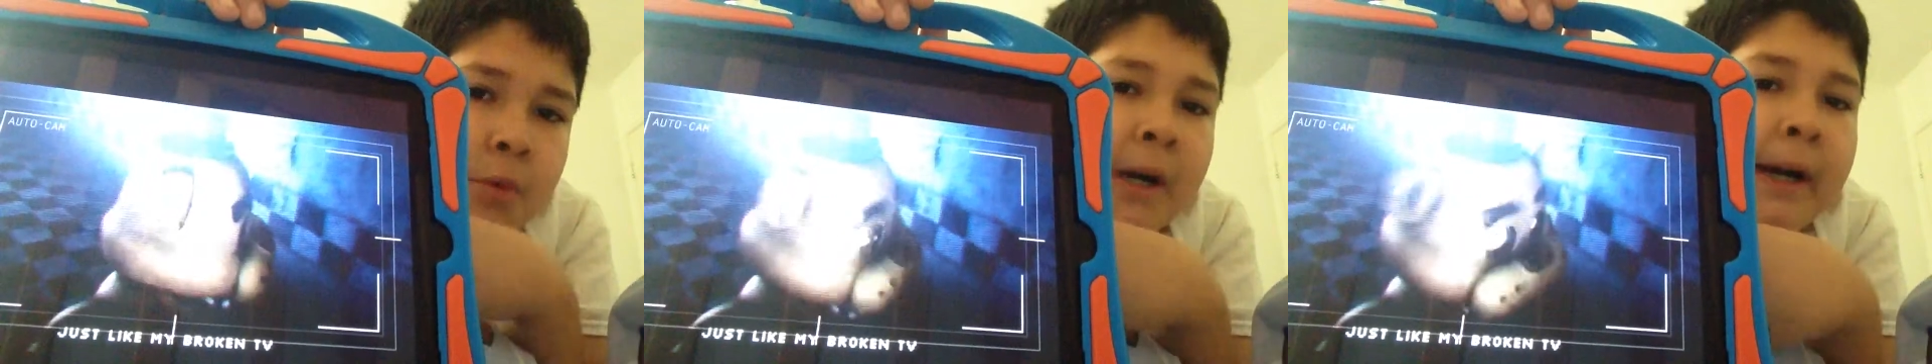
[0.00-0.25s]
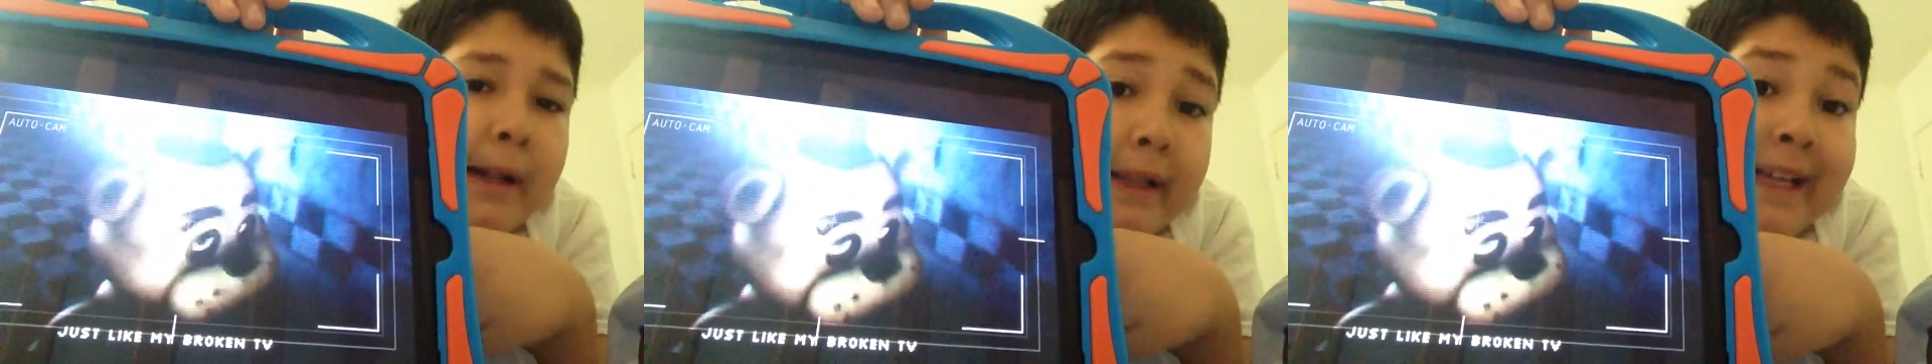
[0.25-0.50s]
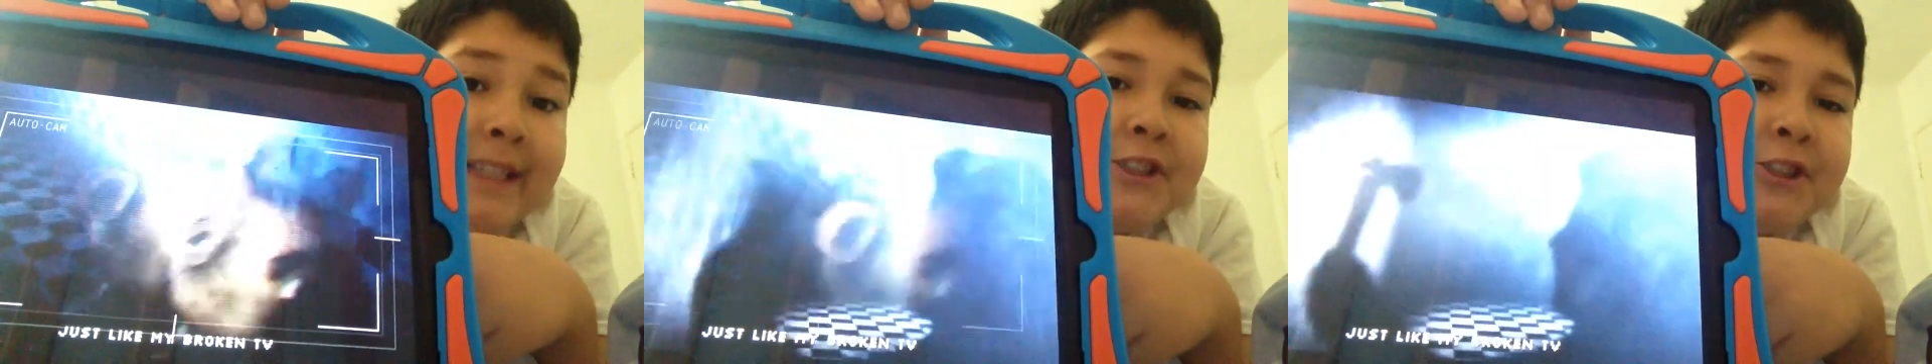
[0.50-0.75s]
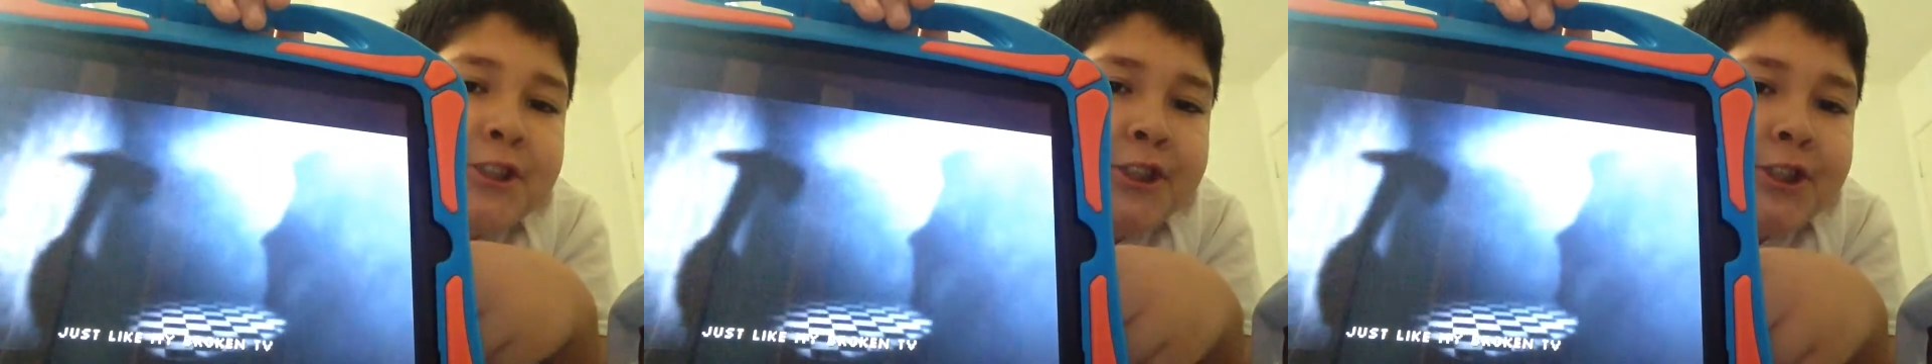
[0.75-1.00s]
1
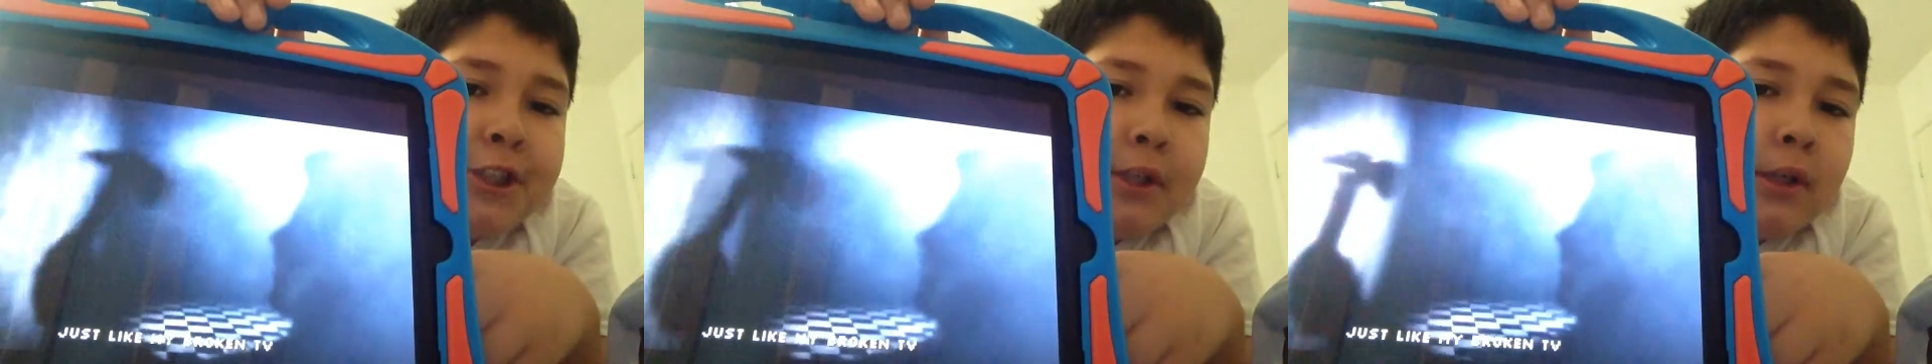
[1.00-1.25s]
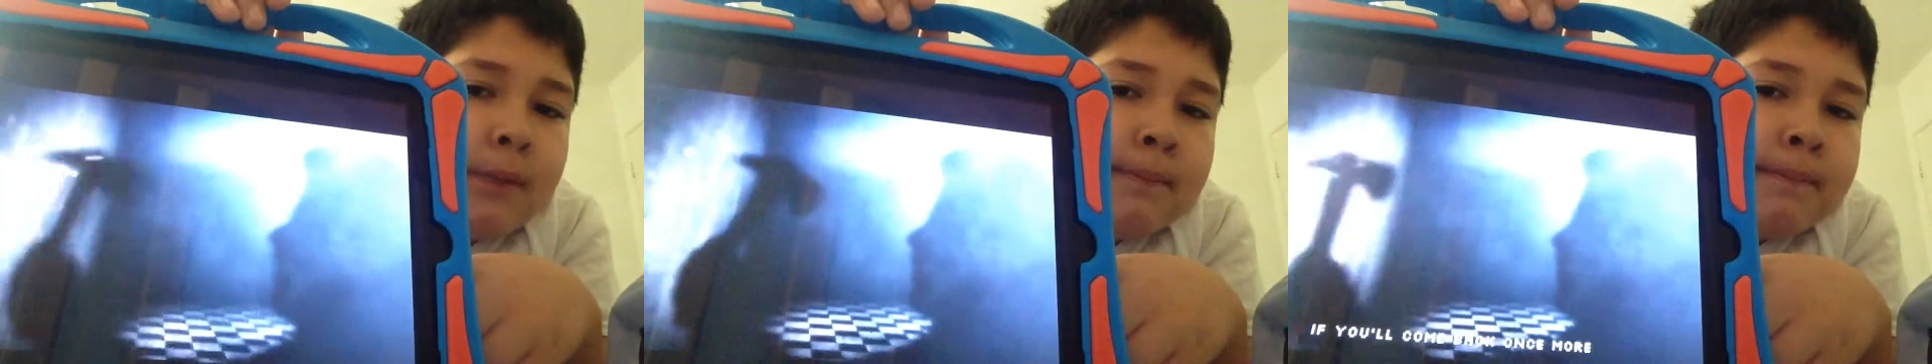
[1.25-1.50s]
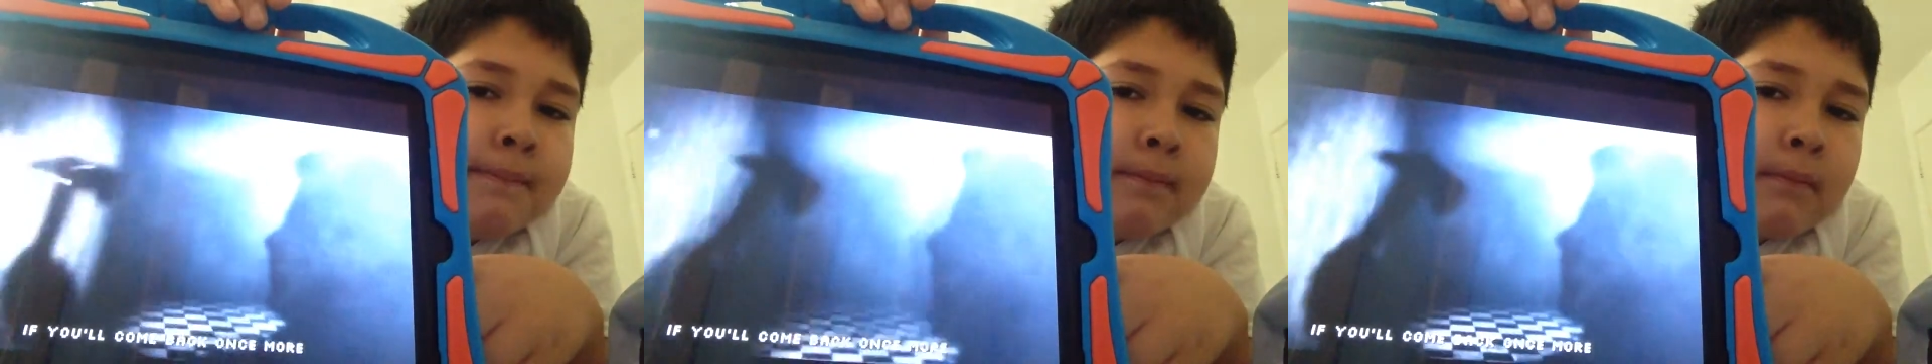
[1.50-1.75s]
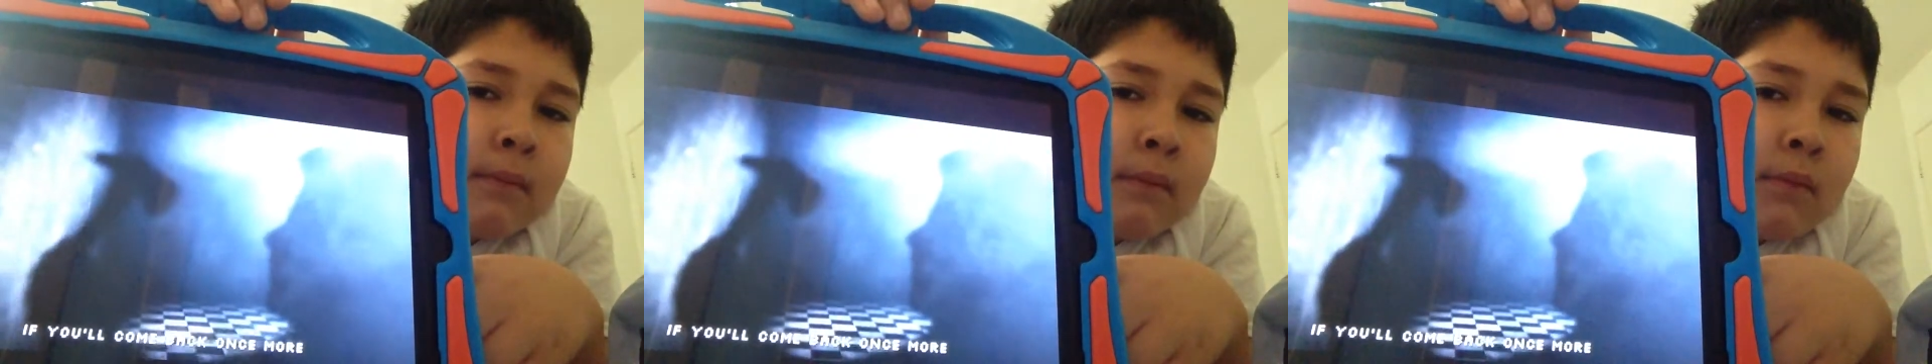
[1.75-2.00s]
glitch.
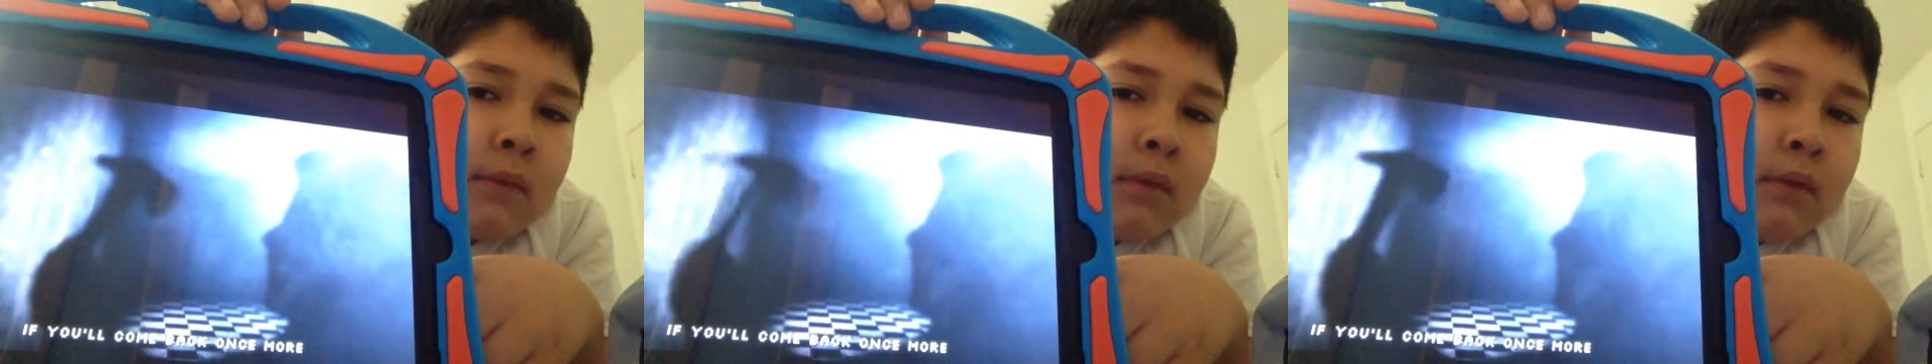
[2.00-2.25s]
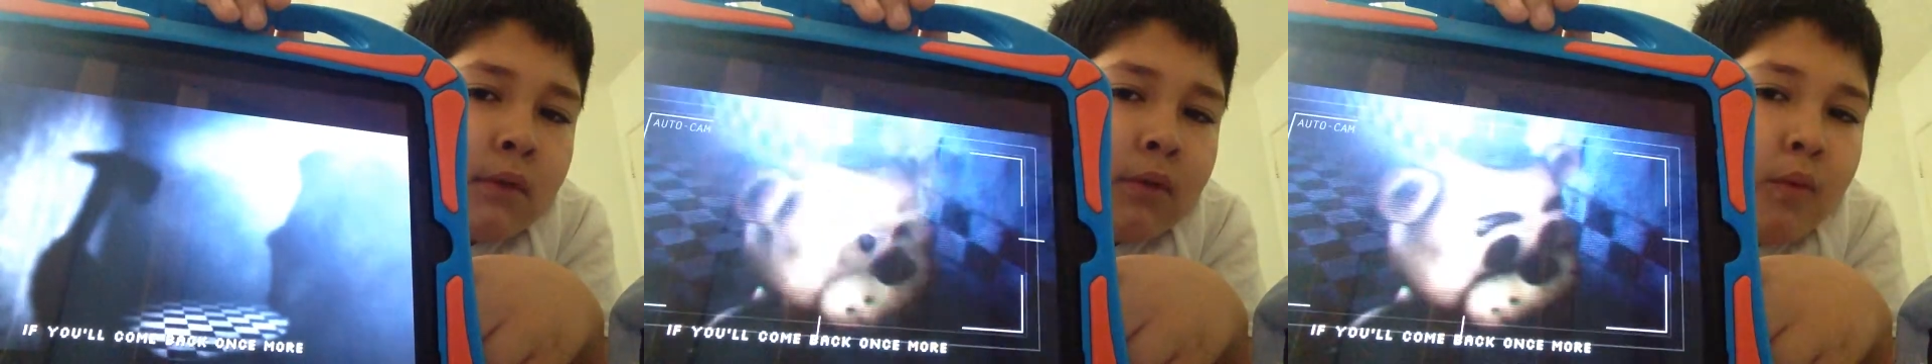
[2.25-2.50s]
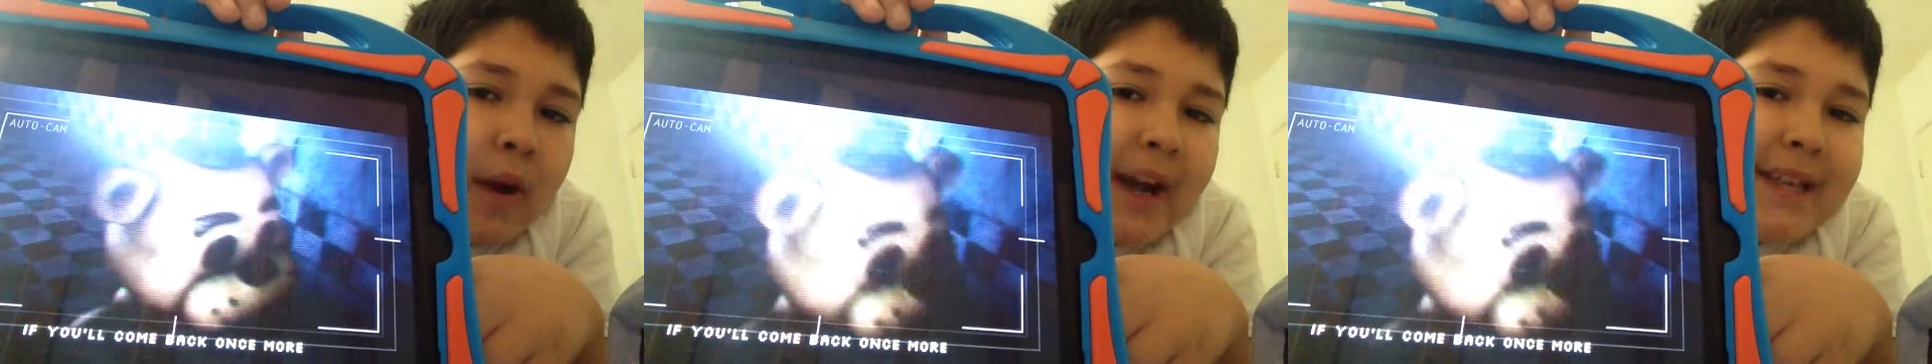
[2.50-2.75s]
Why